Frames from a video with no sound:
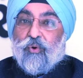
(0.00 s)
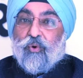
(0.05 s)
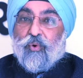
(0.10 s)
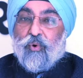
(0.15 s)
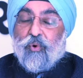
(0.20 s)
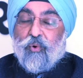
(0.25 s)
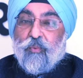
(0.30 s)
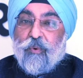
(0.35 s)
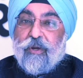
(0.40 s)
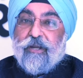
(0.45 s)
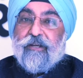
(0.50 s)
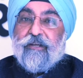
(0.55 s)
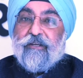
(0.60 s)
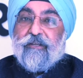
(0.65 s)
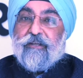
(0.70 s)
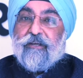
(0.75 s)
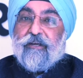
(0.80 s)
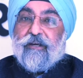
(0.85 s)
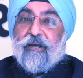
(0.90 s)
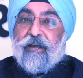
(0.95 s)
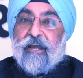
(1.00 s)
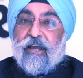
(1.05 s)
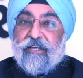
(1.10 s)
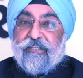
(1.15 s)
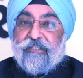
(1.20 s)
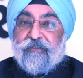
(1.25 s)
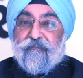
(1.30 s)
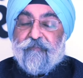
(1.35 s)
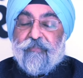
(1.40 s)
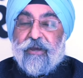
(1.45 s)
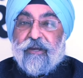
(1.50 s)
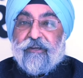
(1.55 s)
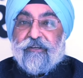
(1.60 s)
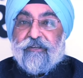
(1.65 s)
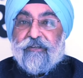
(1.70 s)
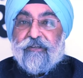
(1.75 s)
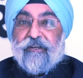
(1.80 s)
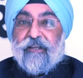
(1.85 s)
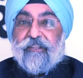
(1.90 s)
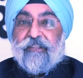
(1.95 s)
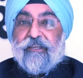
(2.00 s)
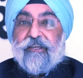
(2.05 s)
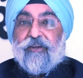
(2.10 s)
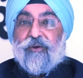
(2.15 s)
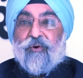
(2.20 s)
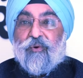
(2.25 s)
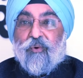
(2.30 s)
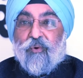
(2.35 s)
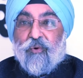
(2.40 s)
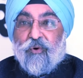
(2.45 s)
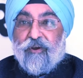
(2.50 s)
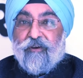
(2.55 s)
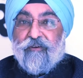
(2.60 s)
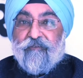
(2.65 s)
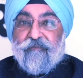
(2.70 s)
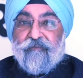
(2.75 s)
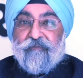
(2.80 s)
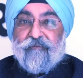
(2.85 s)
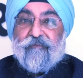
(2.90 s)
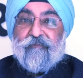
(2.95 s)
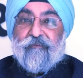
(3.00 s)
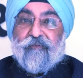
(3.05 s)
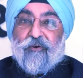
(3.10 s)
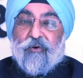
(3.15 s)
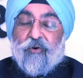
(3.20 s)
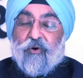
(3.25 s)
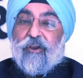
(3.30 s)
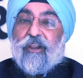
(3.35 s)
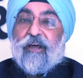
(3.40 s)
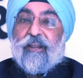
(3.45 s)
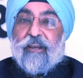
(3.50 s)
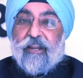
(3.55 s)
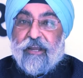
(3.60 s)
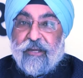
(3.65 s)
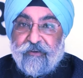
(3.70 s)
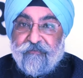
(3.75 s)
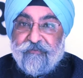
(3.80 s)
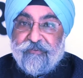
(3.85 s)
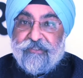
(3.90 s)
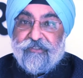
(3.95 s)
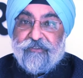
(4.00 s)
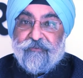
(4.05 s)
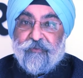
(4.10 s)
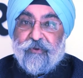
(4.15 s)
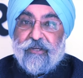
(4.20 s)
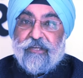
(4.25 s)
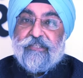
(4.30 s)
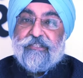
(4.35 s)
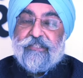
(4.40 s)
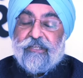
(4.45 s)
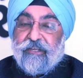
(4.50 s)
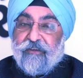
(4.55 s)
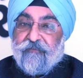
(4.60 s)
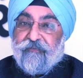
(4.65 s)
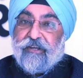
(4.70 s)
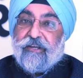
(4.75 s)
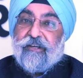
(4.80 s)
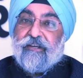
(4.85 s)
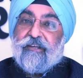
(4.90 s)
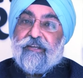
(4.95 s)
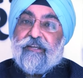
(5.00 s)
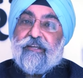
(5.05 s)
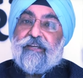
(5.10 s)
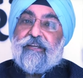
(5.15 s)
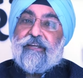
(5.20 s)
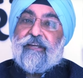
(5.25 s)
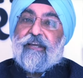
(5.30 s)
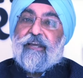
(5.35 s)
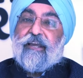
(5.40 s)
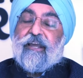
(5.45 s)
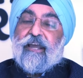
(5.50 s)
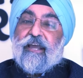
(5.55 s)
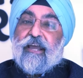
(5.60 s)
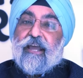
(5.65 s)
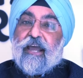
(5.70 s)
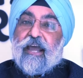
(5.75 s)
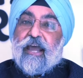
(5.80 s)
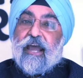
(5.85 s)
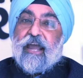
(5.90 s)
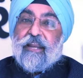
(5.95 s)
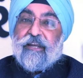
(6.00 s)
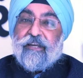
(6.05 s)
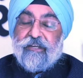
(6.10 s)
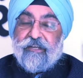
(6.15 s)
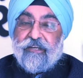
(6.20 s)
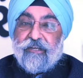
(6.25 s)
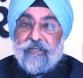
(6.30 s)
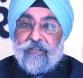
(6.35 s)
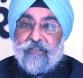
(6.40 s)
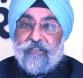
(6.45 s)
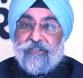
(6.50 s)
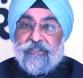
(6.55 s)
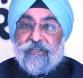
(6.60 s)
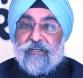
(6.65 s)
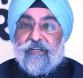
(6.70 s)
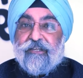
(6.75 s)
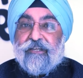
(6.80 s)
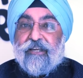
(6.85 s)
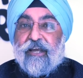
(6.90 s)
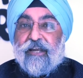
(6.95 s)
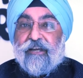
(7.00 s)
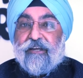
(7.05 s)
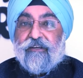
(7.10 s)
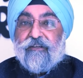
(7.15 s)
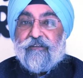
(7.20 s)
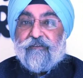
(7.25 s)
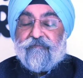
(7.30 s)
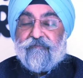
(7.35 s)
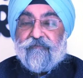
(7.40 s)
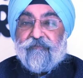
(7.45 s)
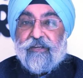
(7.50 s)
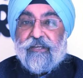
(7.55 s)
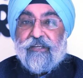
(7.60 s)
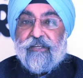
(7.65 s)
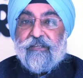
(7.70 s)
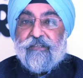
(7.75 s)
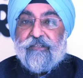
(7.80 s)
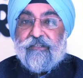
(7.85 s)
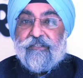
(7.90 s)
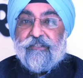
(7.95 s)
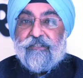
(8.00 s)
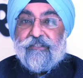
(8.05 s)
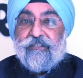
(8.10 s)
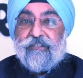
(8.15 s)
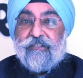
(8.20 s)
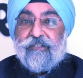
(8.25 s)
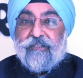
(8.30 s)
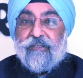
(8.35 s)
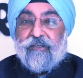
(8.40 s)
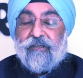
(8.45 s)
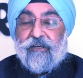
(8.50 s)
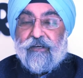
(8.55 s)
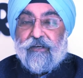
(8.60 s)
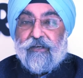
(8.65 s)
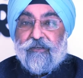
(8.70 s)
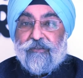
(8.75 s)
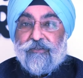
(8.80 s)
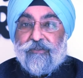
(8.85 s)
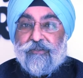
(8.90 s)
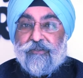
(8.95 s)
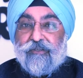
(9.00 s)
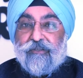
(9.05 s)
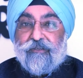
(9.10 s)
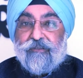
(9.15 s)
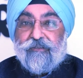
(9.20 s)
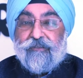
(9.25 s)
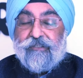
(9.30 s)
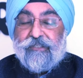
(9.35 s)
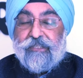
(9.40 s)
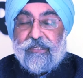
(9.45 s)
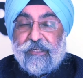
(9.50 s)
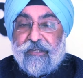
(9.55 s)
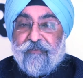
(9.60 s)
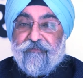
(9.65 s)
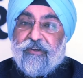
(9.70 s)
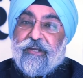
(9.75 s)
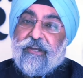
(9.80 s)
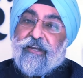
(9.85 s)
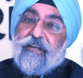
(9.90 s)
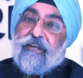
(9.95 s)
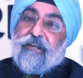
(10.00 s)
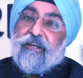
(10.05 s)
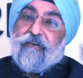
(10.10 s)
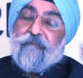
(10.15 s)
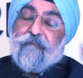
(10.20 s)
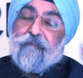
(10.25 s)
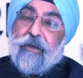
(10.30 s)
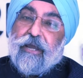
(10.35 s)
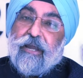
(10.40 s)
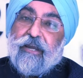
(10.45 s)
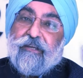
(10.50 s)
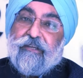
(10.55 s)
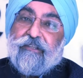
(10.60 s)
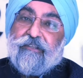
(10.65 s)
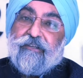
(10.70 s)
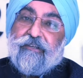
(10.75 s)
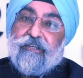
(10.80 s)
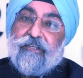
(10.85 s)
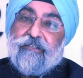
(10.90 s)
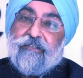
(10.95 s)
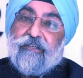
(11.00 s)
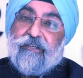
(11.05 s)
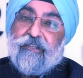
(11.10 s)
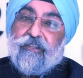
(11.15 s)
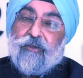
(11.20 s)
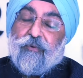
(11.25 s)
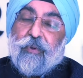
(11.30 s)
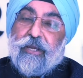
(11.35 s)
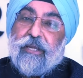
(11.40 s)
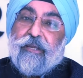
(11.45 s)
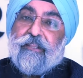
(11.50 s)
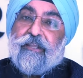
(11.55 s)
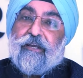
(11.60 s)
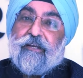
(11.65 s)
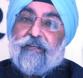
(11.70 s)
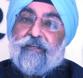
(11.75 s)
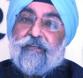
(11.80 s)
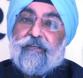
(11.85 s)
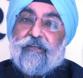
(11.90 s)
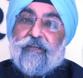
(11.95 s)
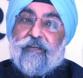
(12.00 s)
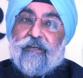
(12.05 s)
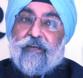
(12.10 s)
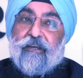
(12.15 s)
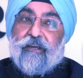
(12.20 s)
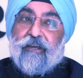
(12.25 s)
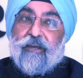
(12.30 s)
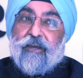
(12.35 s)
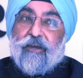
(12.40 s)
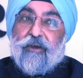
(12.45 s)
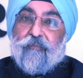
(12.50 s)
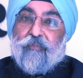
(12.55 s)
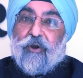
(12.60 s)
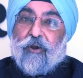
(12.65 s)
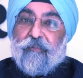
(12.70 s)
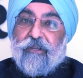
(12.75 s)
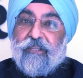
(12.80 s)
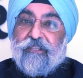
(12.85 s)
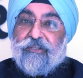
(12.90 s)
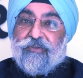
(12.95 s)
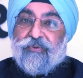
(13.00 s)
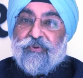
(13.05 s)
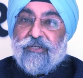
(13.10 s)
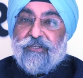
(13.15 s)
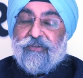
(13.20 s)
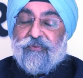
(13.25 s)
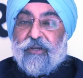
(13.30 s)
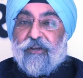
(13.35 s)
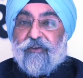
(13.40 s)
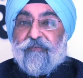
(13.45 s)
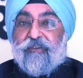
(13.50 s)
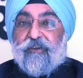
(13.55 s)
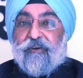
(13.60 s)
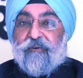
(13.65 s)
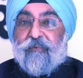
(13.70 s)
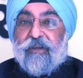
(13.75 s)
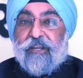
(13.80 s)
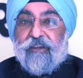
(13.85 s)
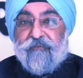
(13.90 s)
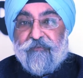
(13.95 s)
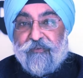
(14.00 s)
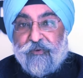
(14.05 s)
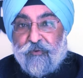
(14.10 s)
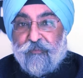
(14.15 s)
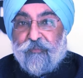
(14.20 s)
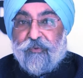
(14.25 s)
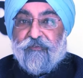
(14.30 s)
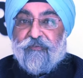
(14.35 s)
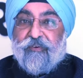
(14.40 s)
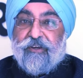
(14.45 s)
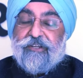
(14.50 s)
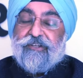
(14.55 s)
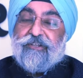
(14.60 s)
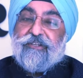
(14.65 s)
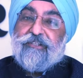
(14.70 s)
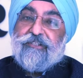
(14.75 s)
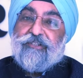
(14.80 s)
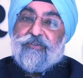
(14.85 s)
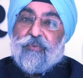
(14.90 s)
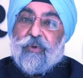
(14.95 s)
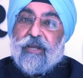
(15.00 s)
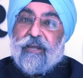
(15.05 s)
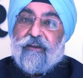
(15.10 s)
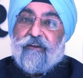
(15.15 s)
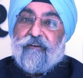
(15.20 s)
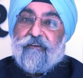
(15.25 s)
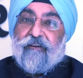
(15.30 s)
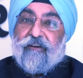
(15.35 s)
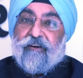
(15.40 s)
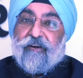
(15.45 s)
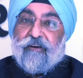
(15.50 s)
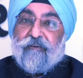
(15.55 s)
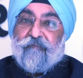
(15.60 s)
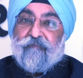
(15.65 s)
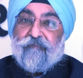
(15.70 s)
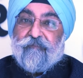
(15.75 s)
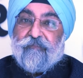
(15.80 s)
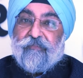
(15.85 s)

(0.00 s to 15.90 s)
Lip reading: COVID has impacted, I think, all our lives very significantly. And in dentistry, it had a very significant impact in the way that probably this was one of the very few professions where